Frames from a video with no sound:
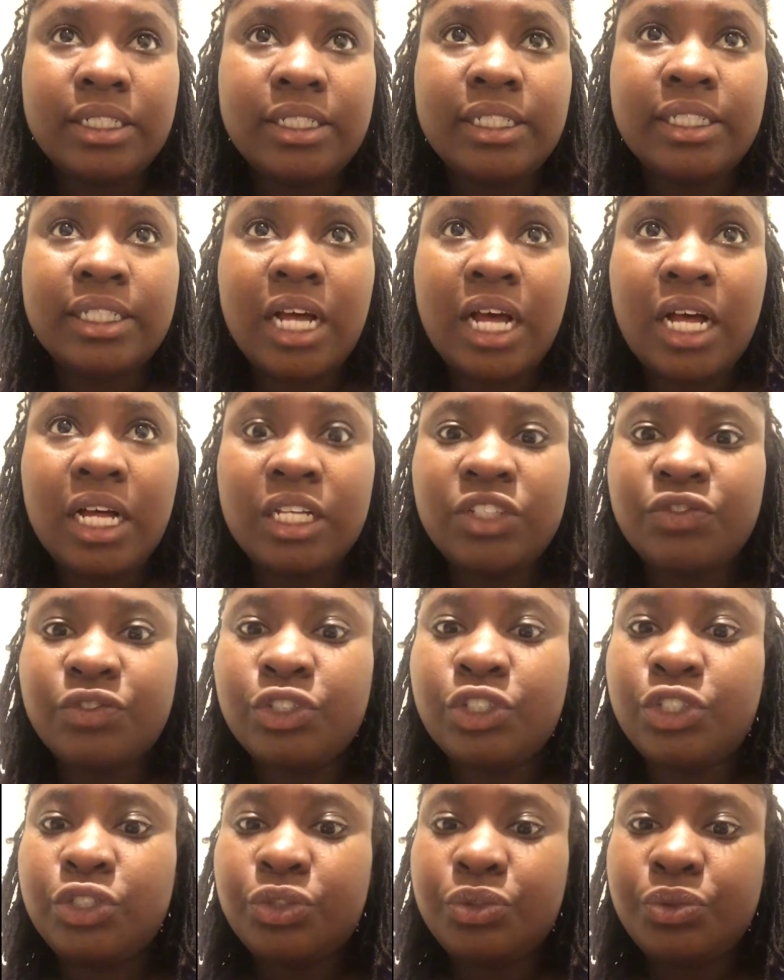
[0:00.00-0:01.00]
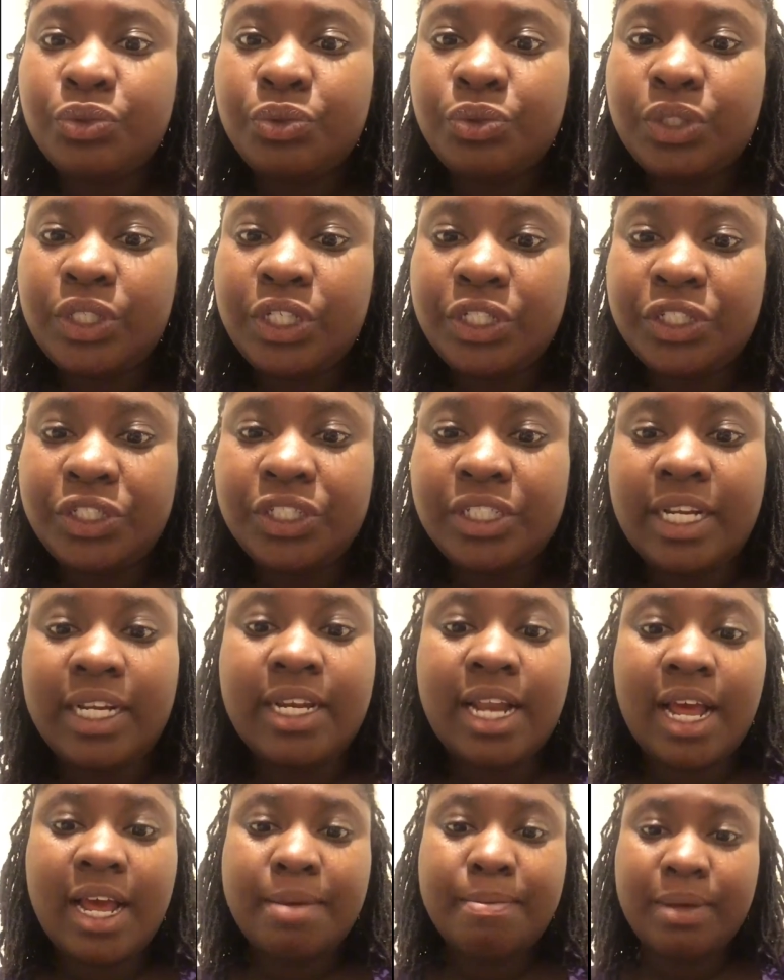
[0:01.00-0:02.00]
locked for 2 years and
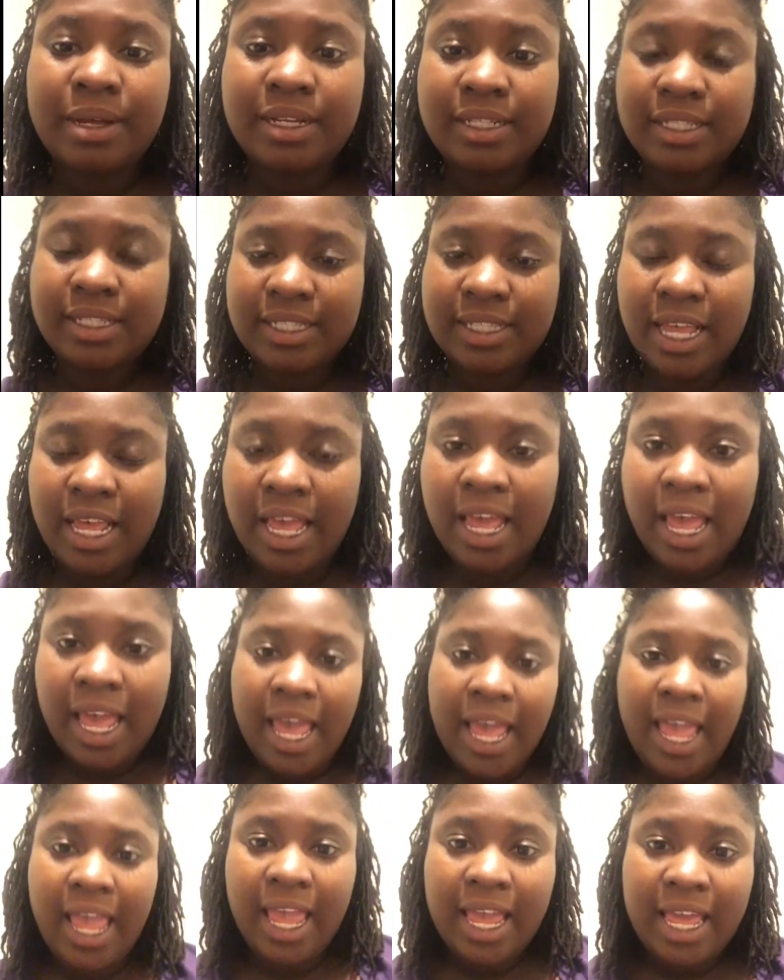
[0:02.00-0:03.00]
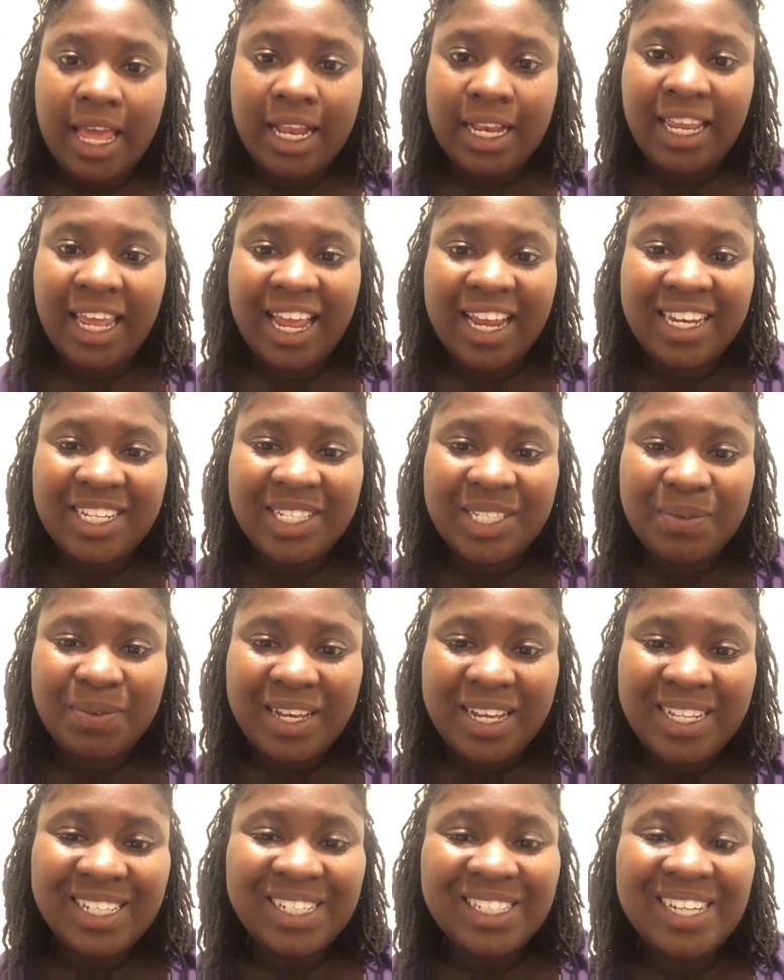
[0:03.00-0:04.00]
9 months. And Candy
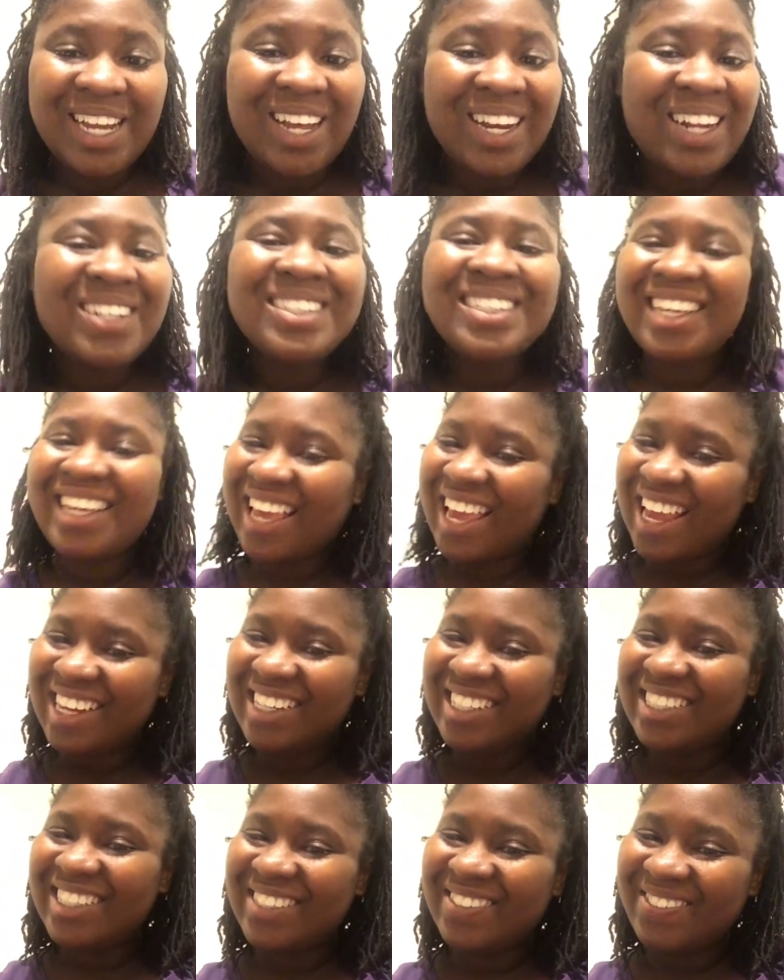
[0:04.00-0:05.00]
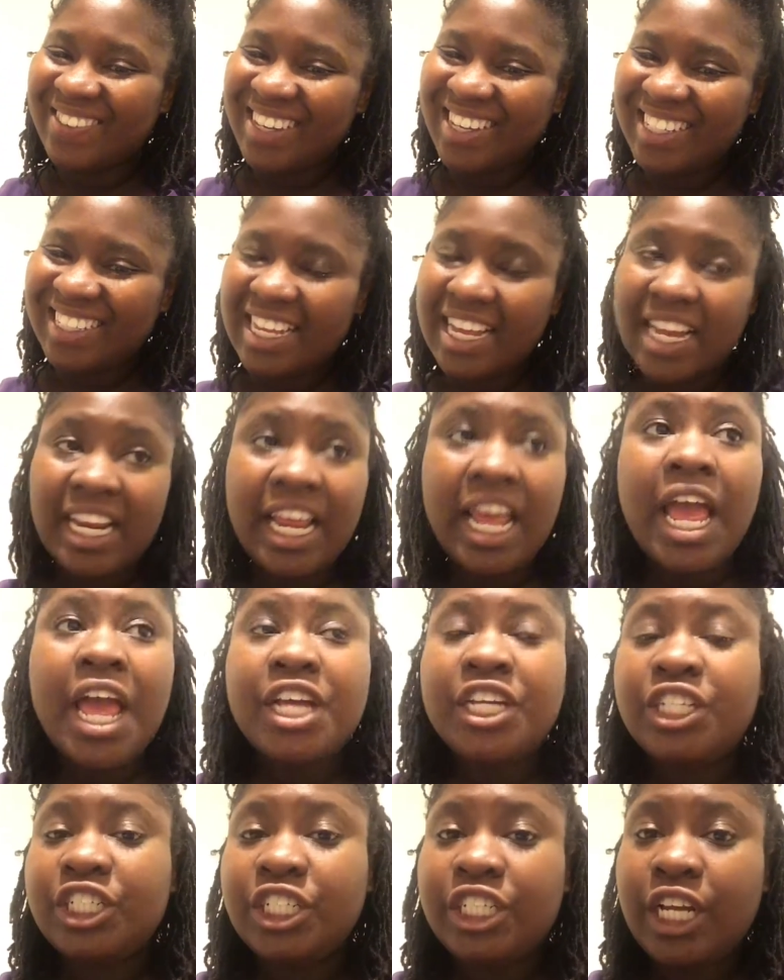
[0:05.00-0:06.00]
Sweet, shout out to Candy Sweet, honey.
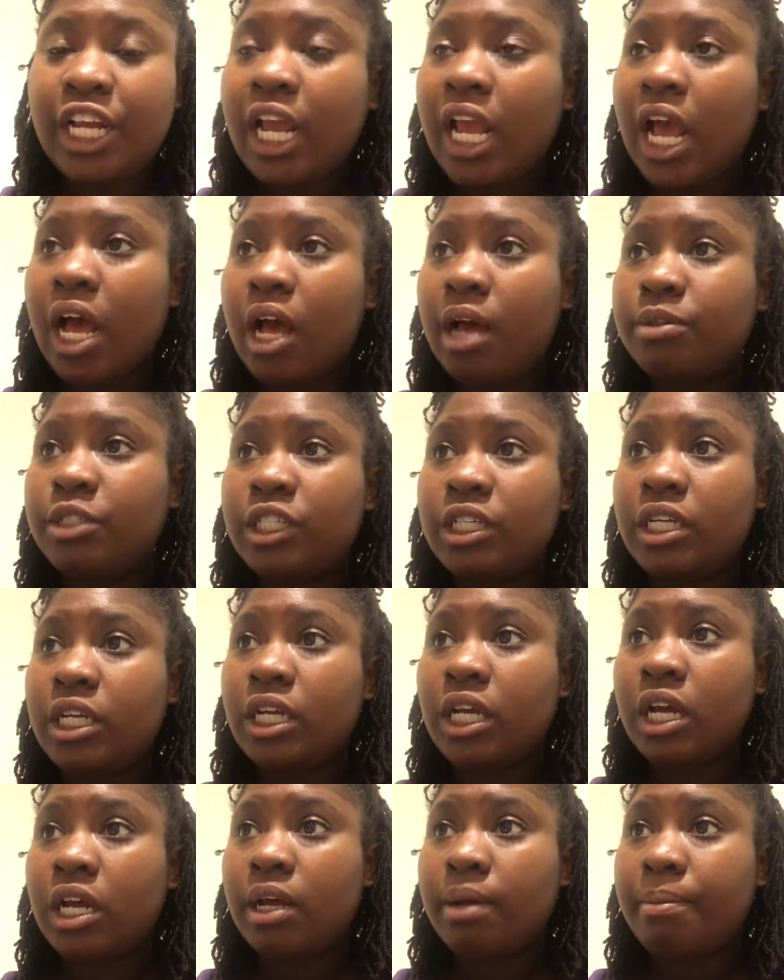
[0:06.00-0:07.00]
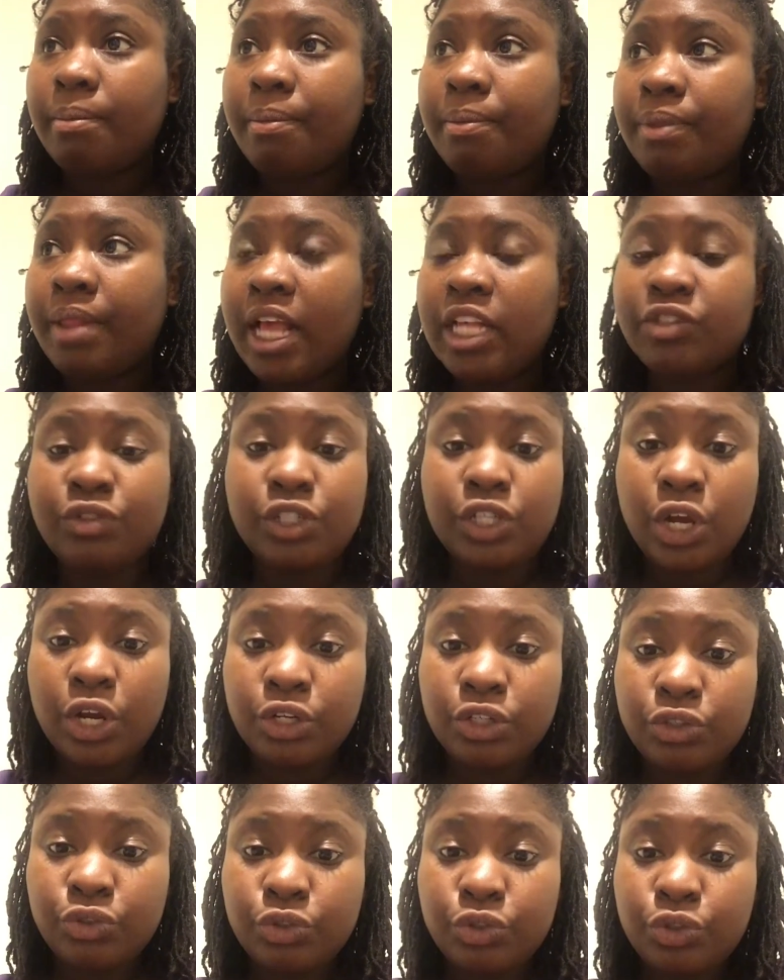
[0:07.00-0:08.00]
She has
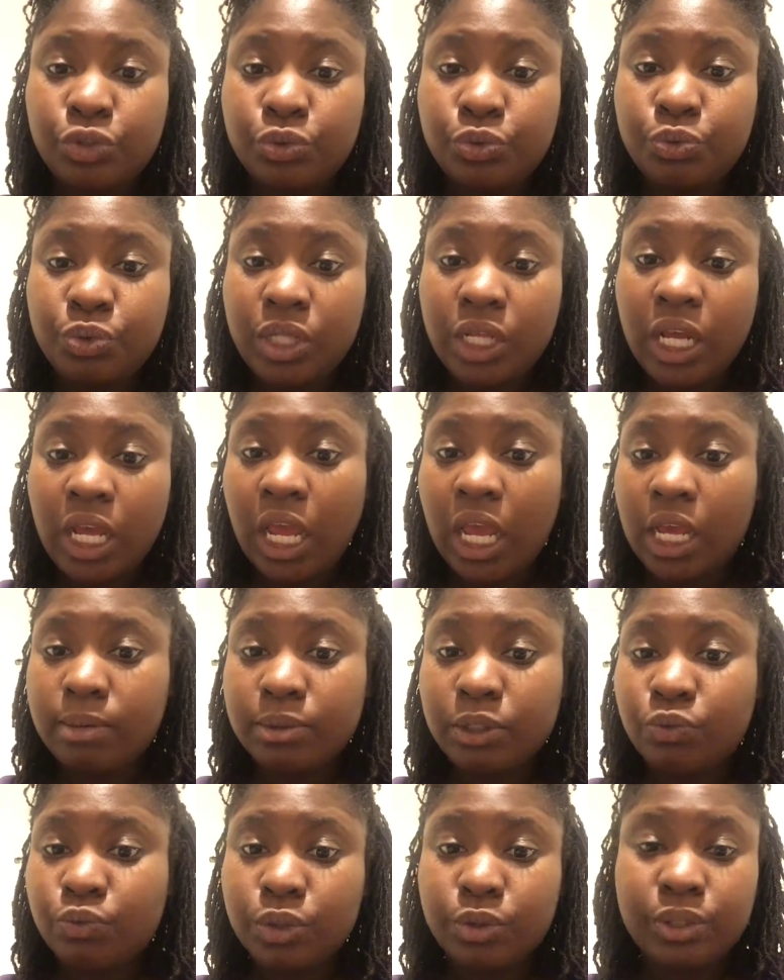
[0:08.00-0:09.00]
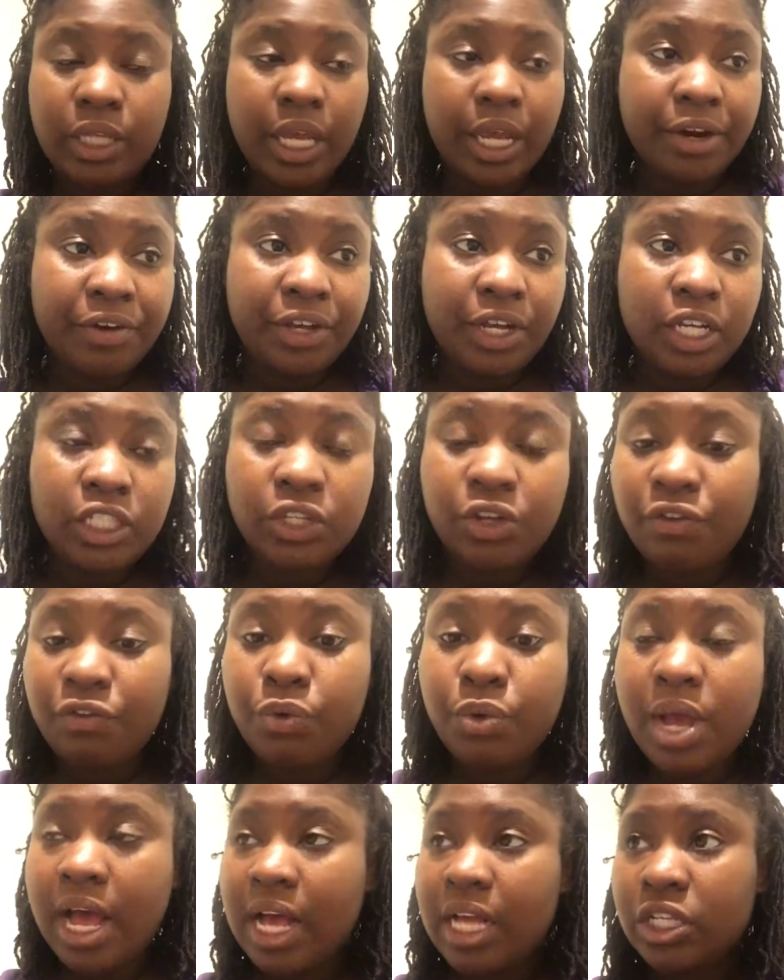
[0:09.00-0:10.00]
returned to the Hampton Roads area. So if you
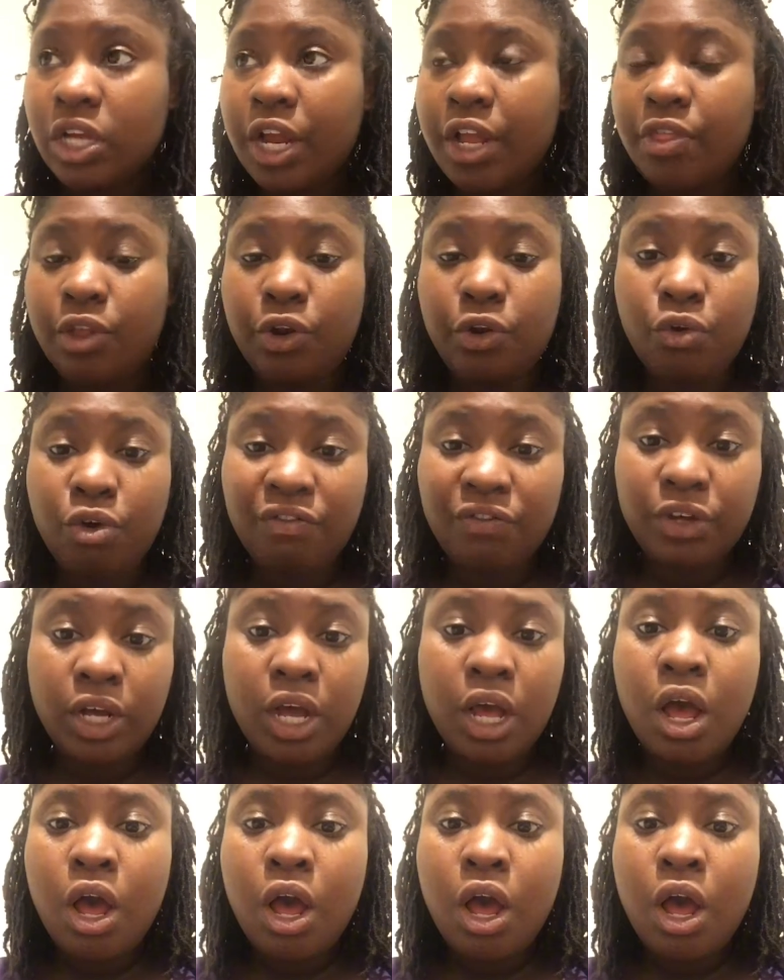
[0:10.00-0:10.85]
guys are in the Norfolk,